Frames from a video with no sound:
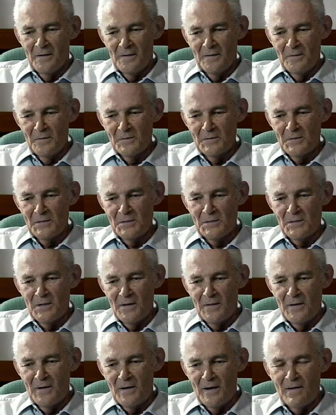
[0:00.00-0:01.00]
used to say
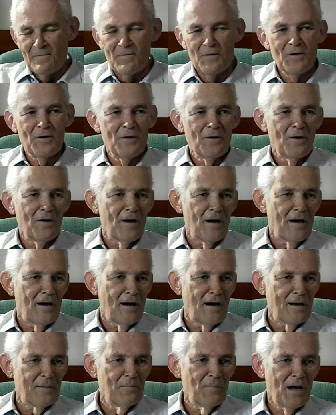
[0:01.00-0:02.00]
that every year I
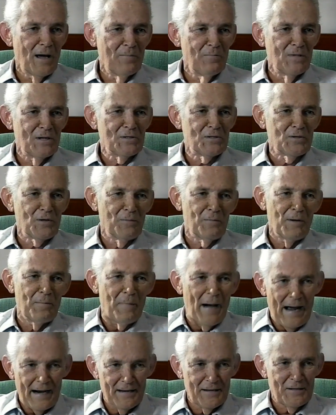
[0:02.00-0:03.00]
had my midsummer
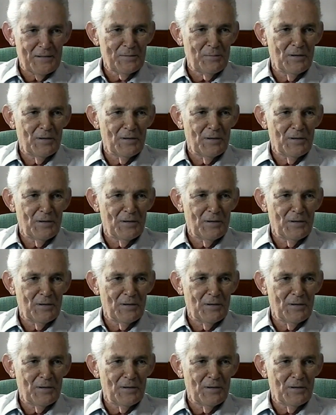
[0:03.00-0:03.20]
madness,